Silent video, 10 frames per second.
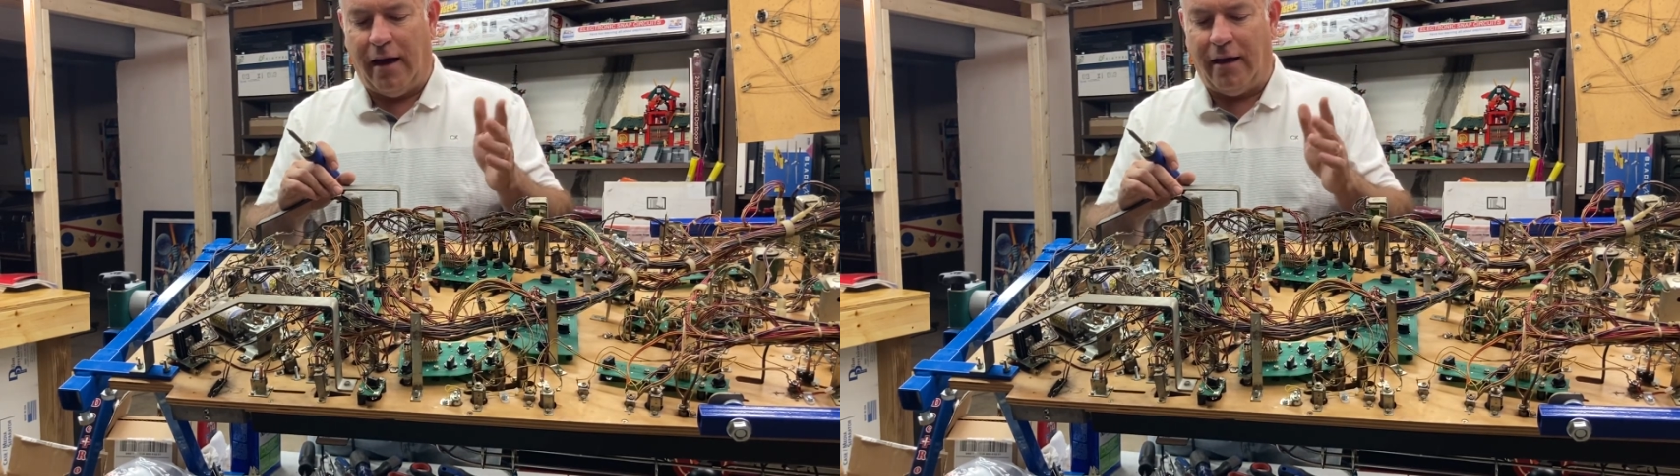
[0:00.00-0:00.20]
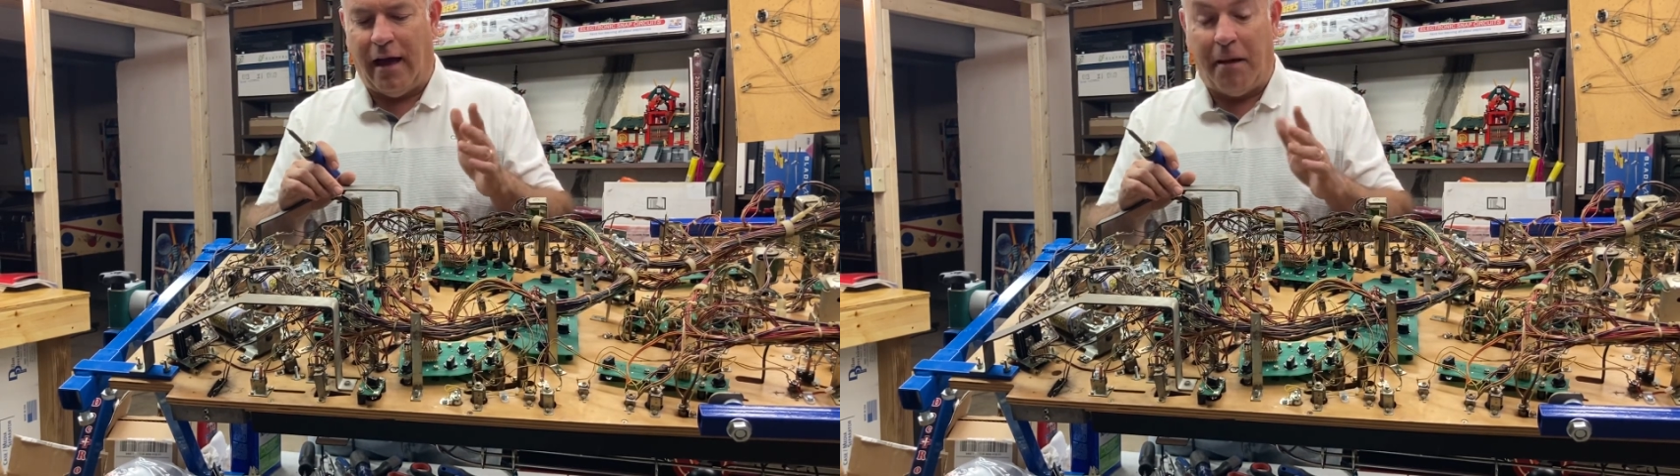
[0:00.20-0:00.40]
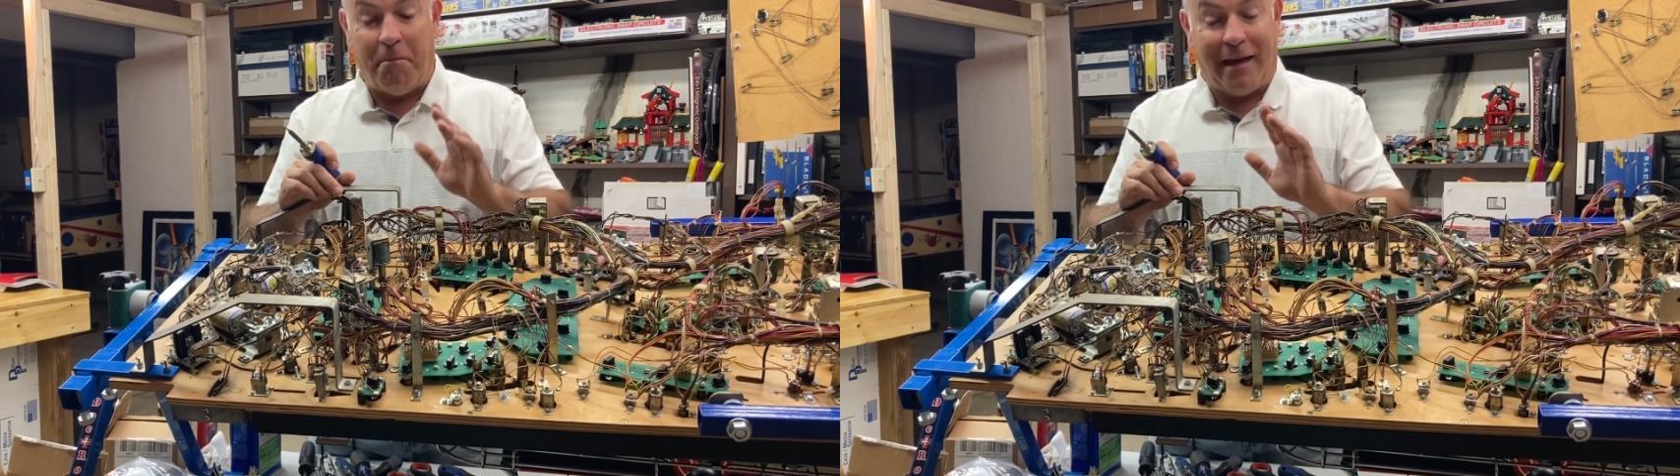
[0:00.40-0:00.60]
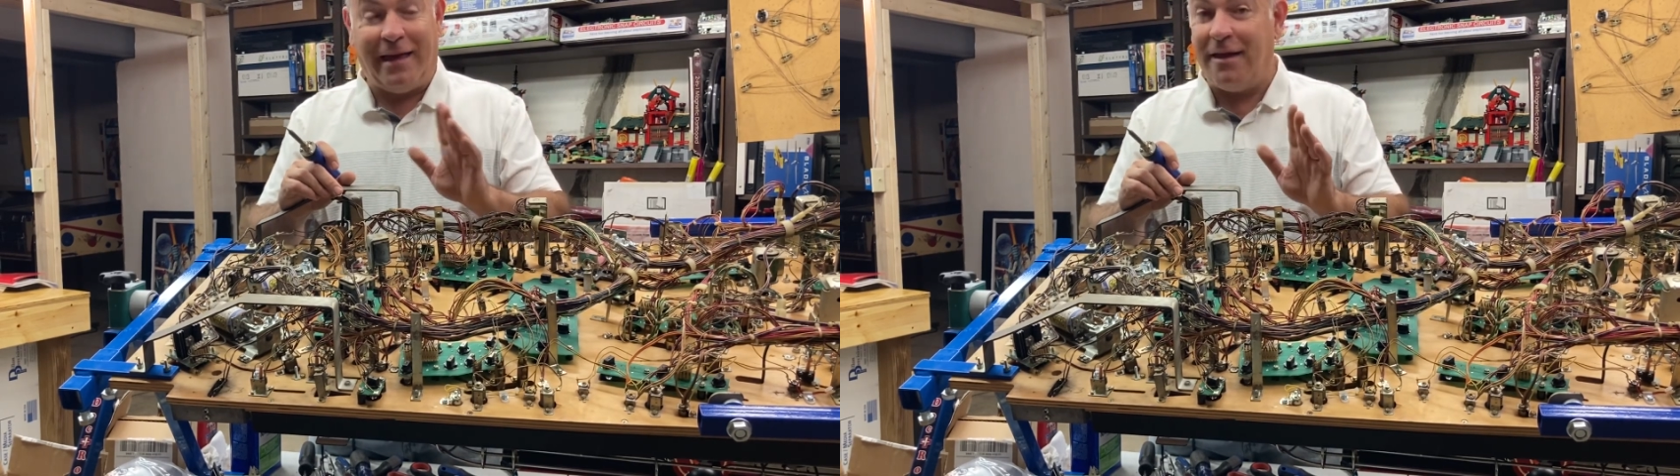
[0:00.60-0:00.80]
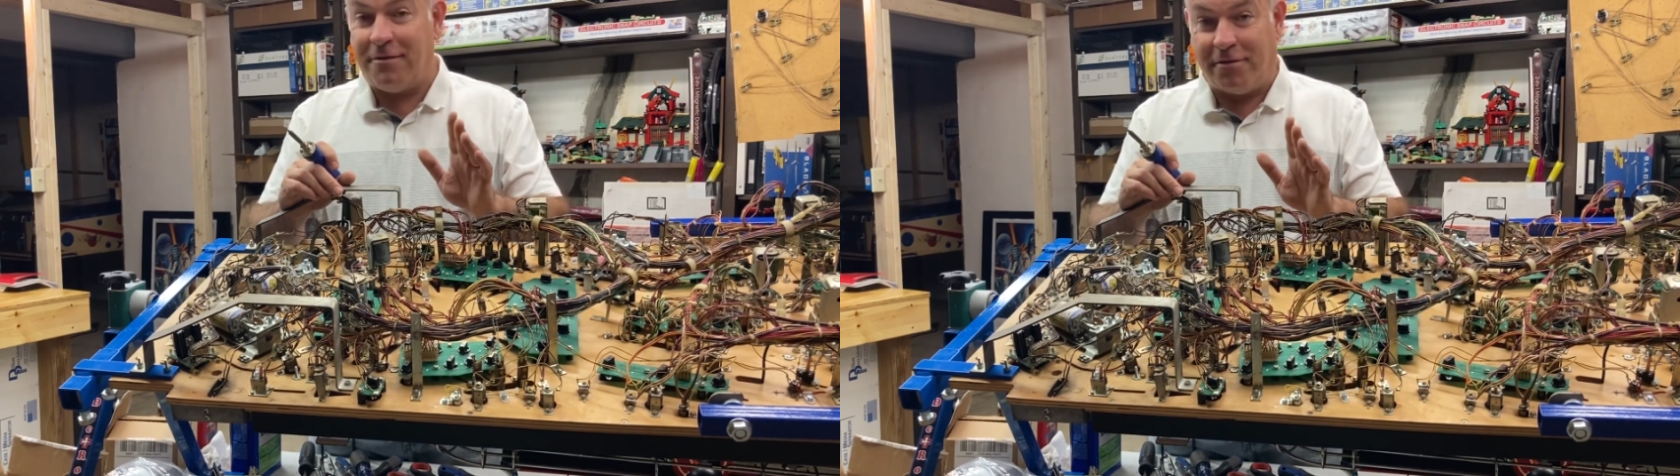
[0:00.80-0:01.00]
I, I, my
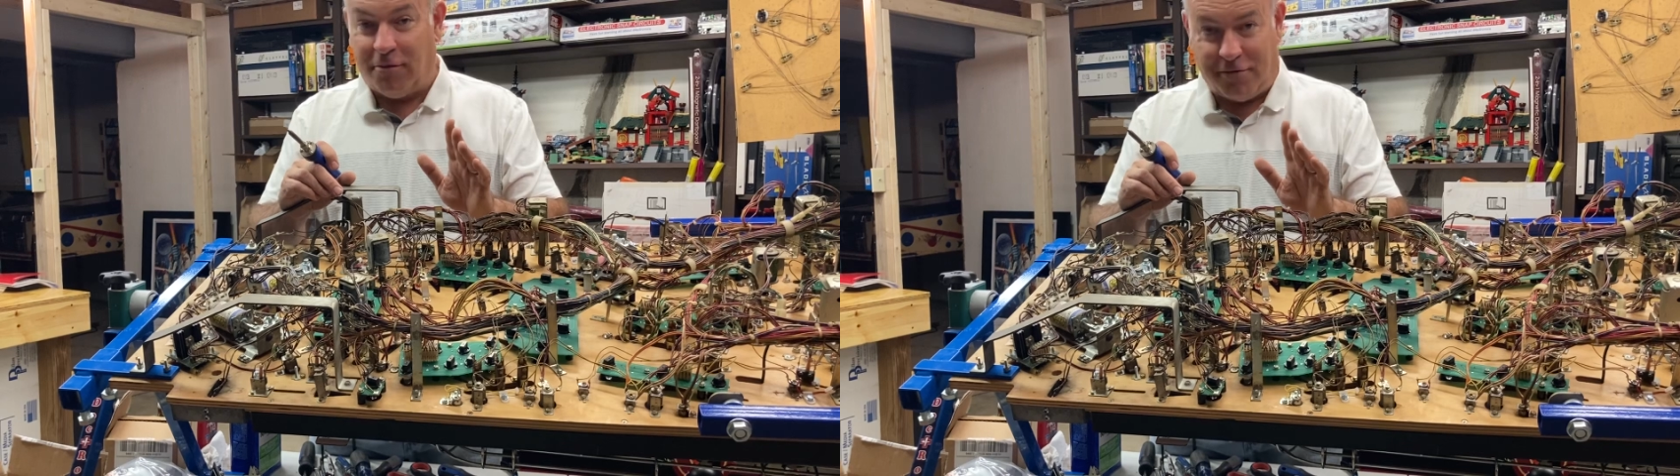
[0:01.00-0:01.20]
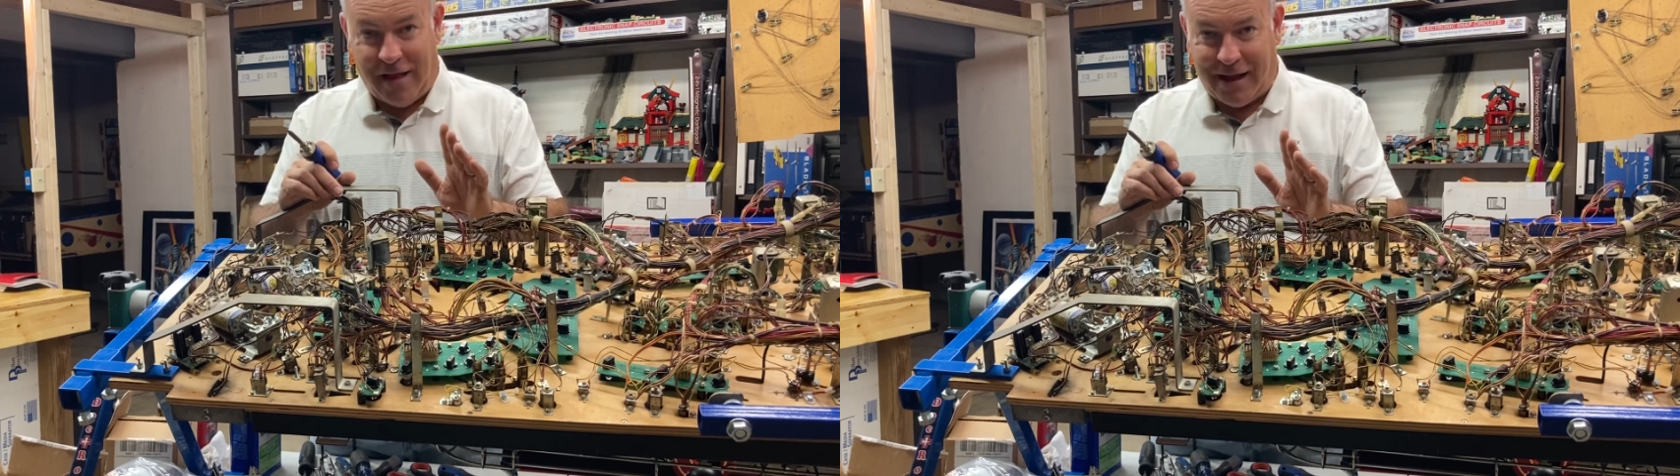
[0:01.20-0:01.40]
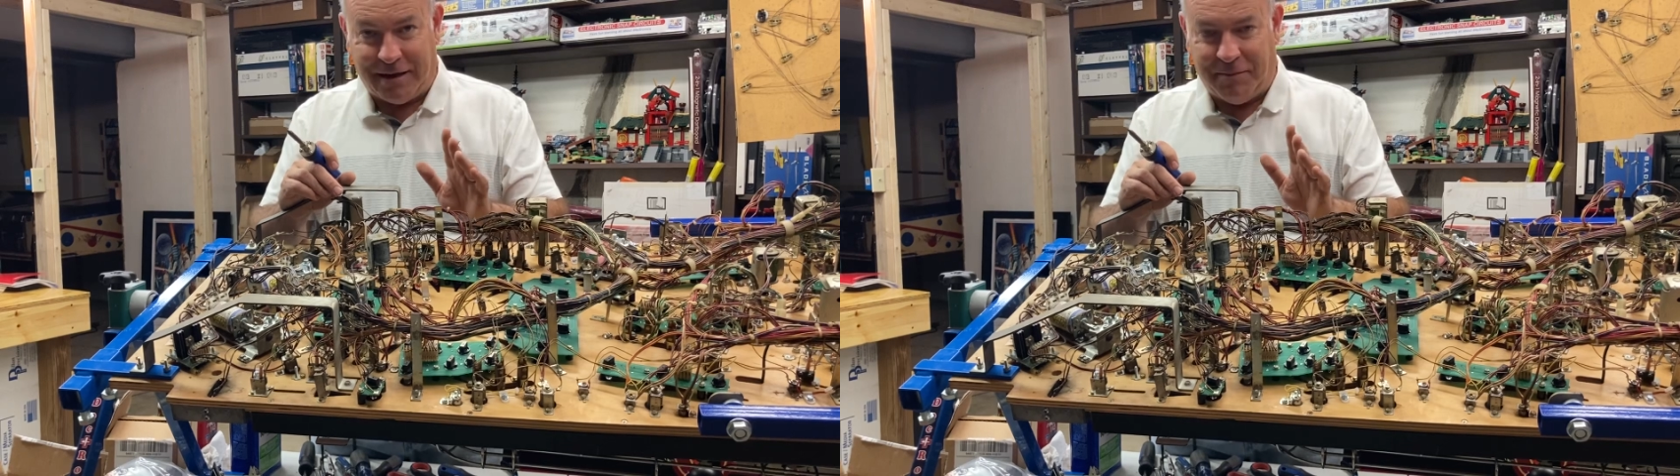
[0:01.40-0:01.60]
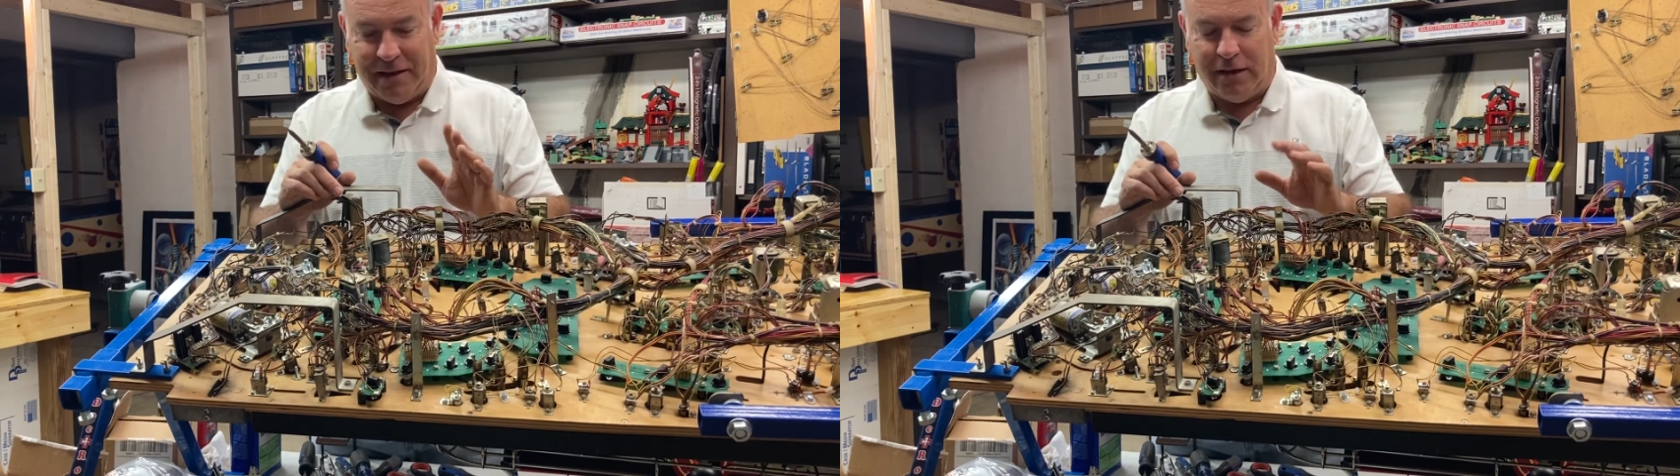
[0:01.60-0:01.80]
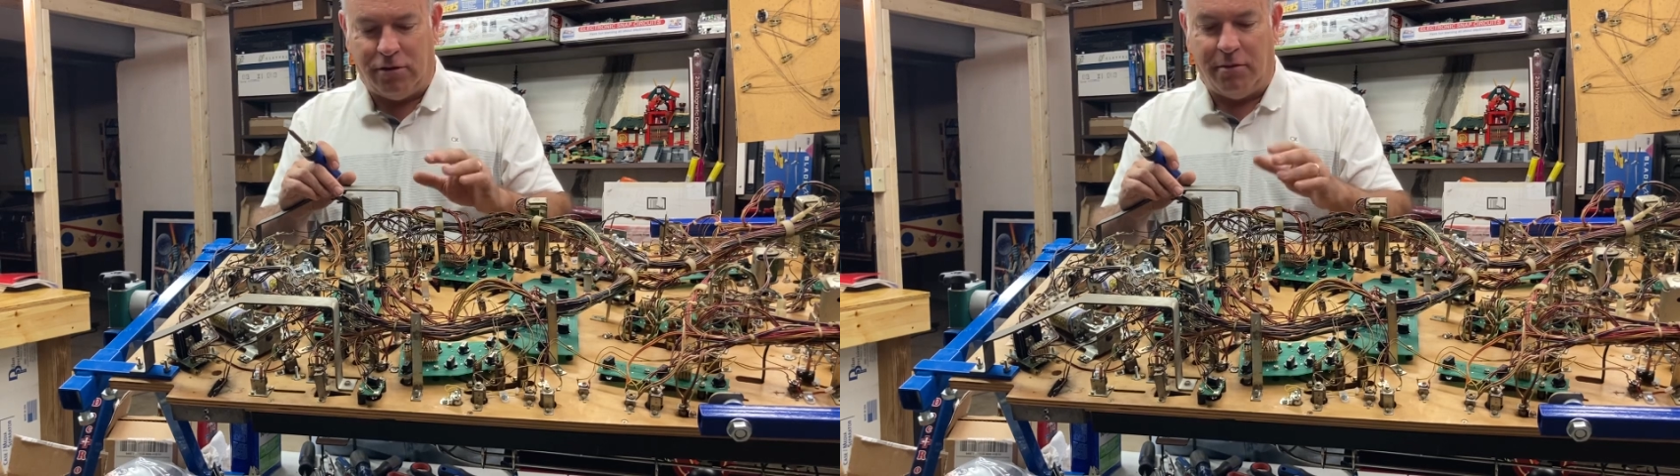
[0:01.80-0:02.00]
guess is there's not going to be
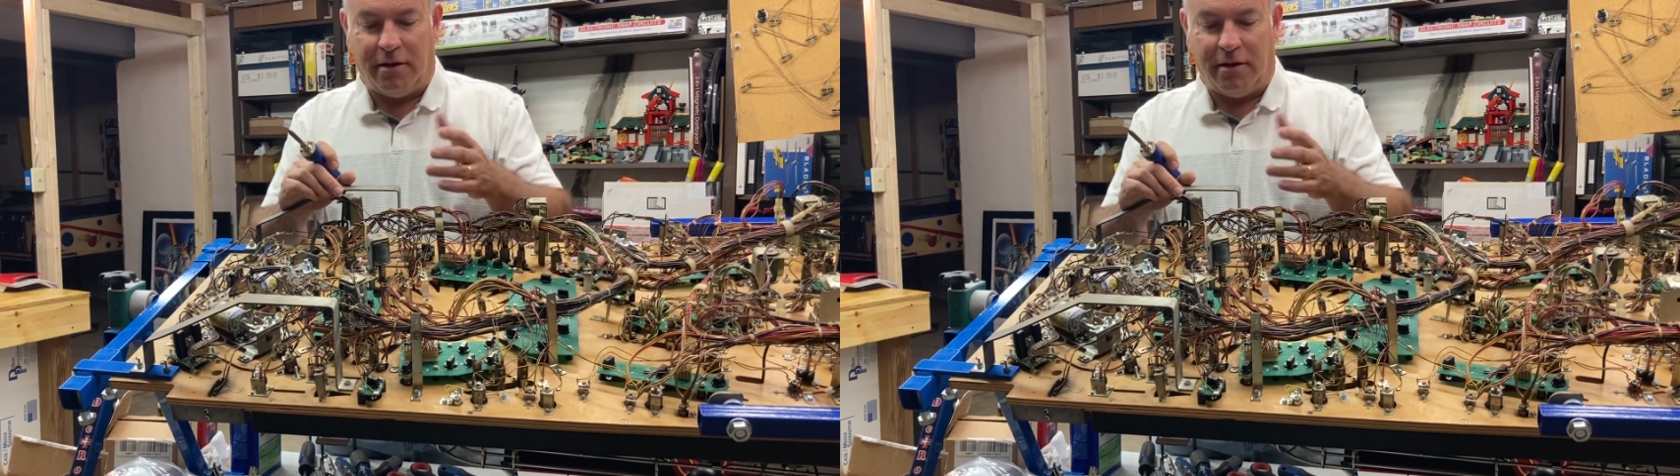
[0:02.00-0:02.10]
an issue